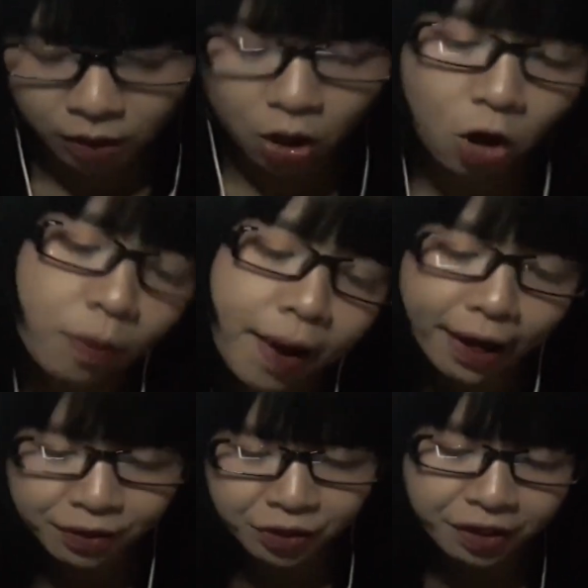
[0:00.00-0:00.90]
Oh
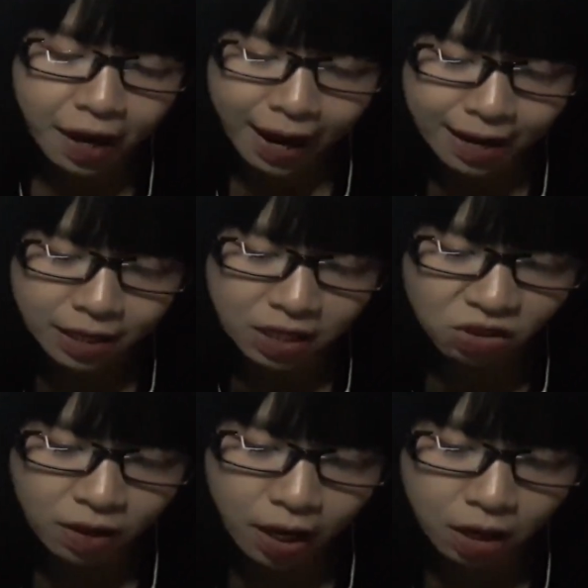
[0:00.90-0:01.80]
my god, we're gonna end
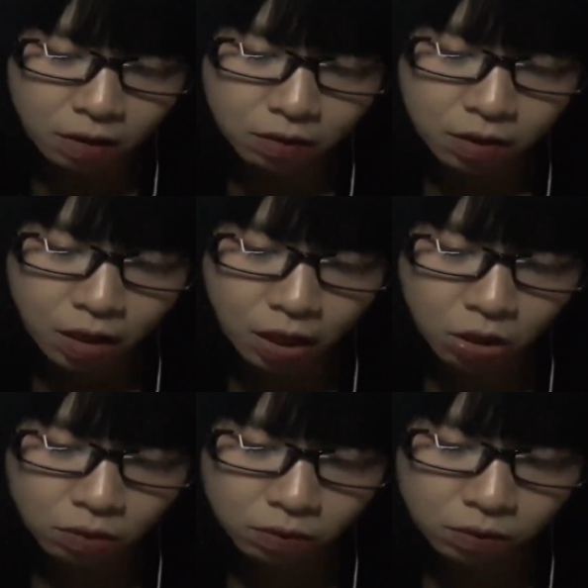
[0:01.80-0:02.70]
it there?
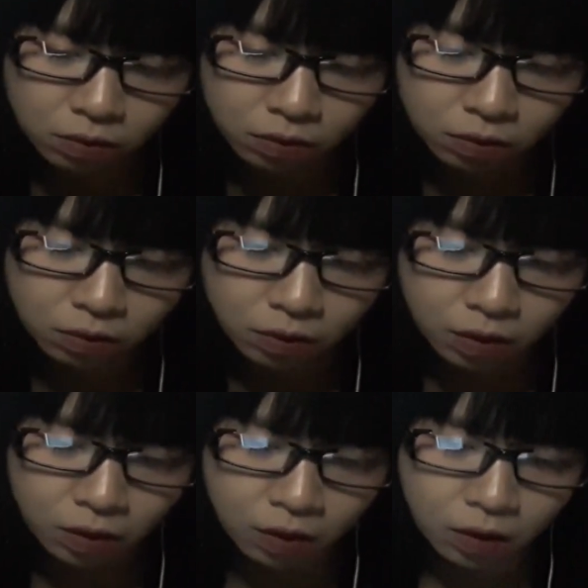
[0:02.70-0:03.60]
No.
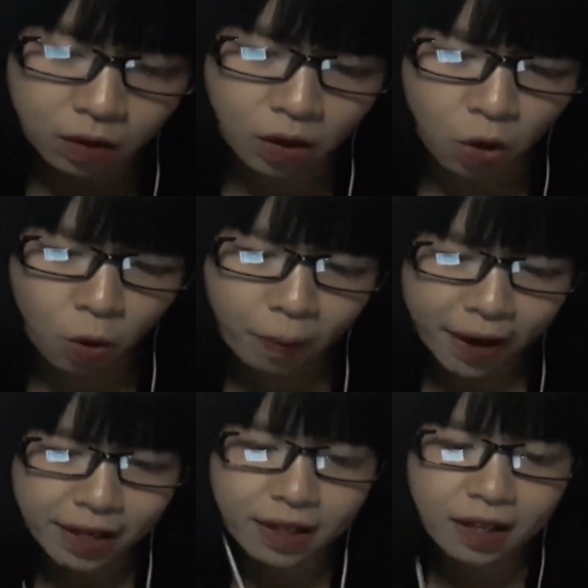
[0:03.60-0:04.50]
Oh
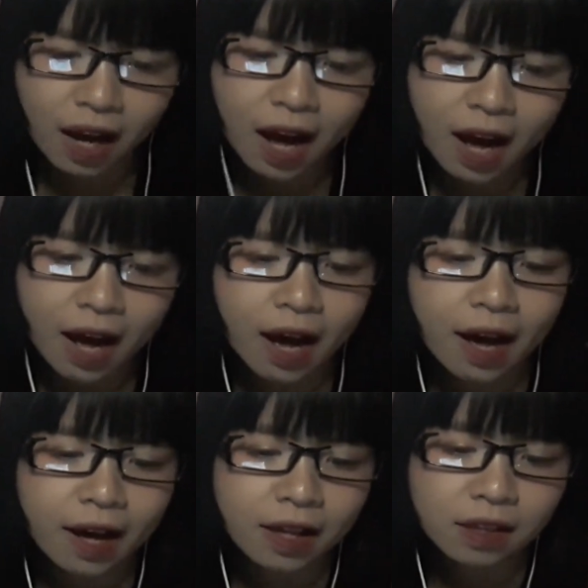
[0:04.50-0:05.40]
my
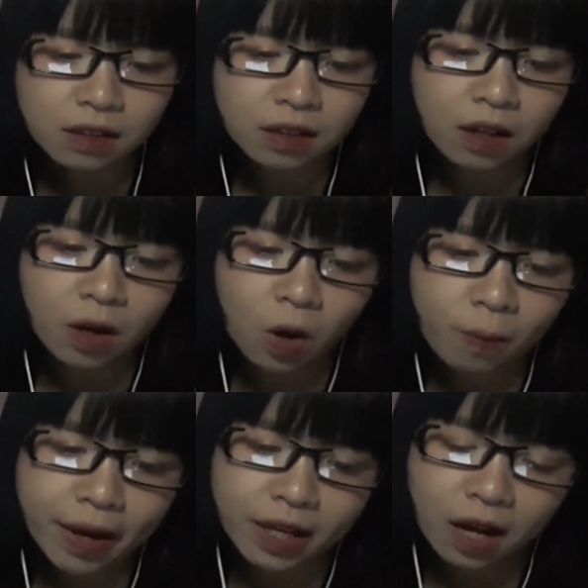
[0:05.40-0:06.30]
god.
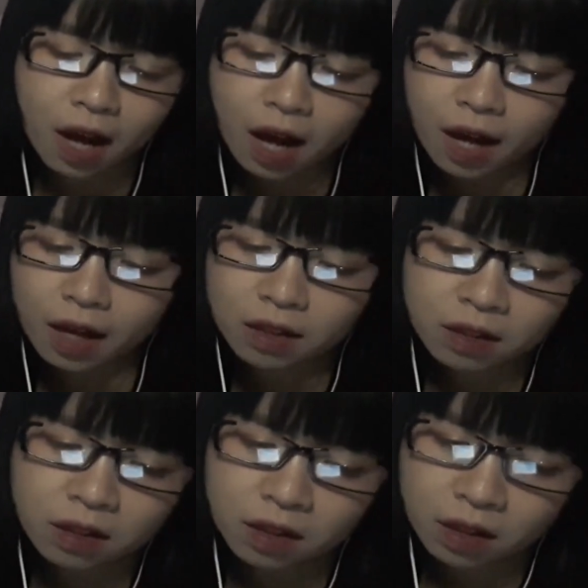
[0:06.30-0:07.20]
Oh my god.
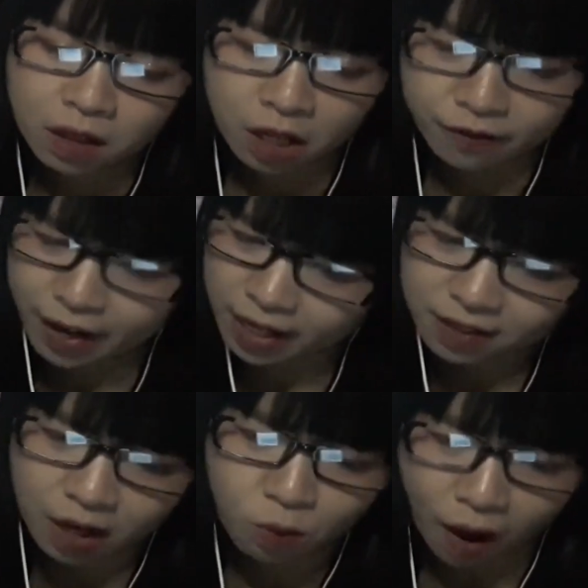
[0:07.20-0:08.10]
If I
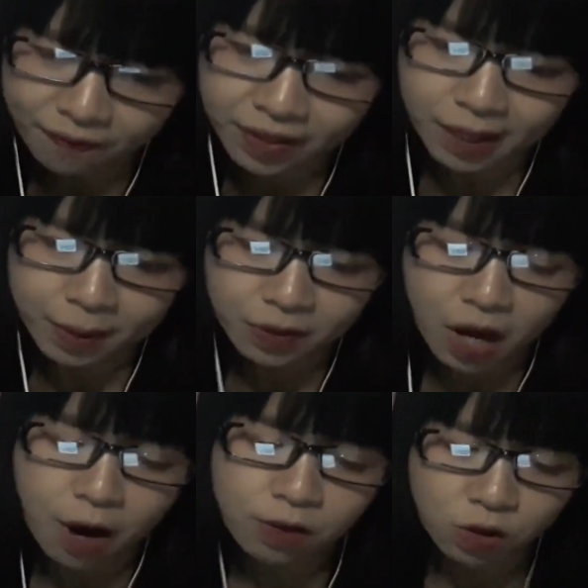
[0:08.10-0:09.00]
can say one thing about
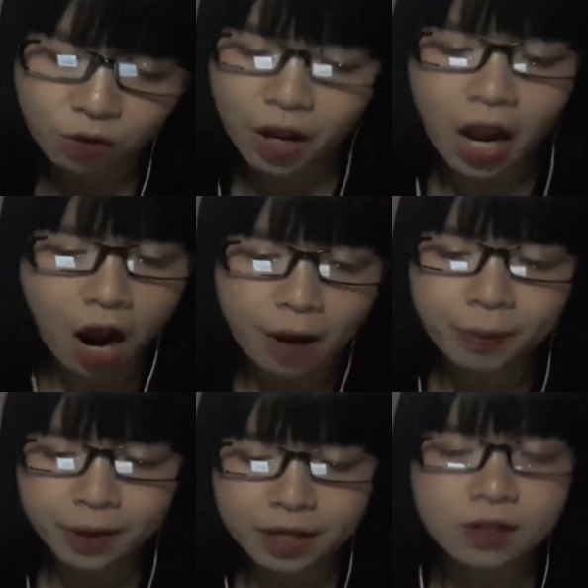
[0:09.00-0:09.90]
Naruto, they
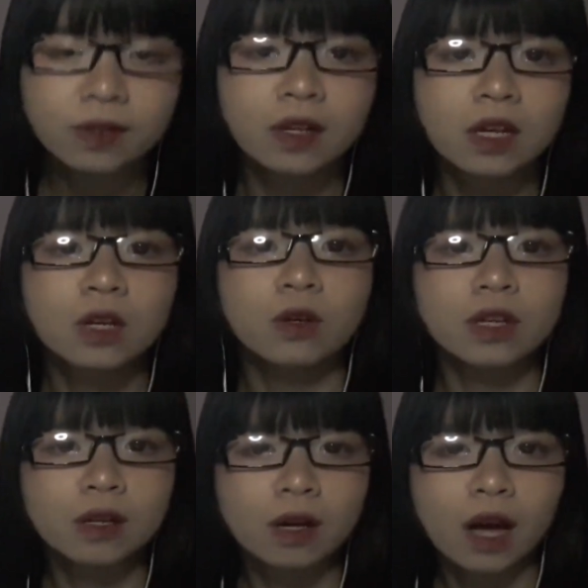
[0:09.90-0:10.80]
are pretty slow
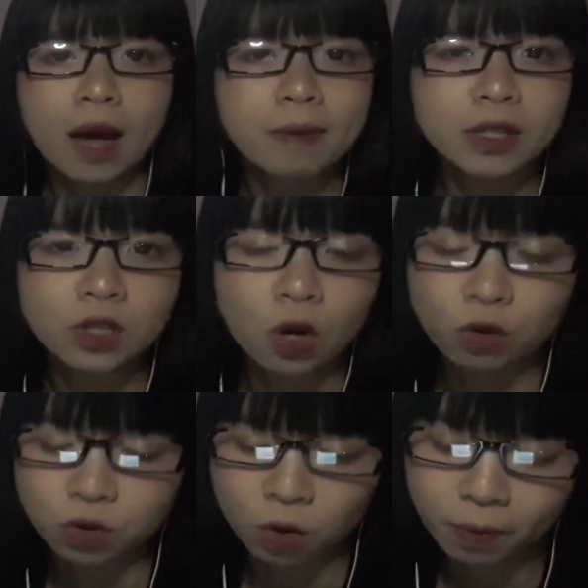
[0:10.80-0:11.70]
in the
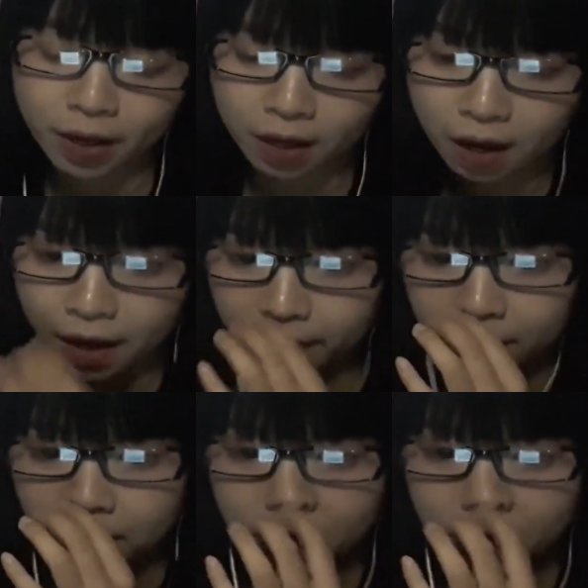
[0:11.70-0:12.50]
episodes. Oh my god.